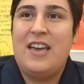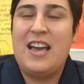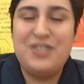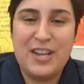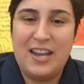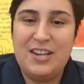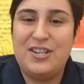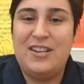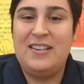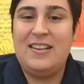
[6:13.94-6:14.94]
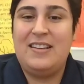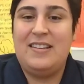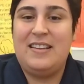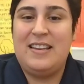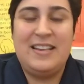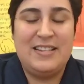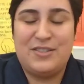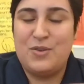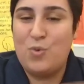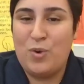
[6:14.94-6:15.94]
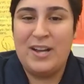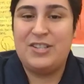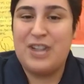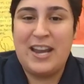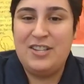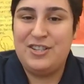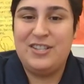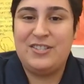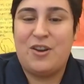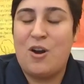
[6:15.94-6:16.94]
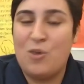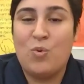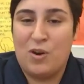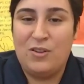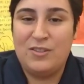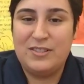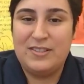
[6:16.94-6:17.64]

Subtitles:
Education is what changes our world.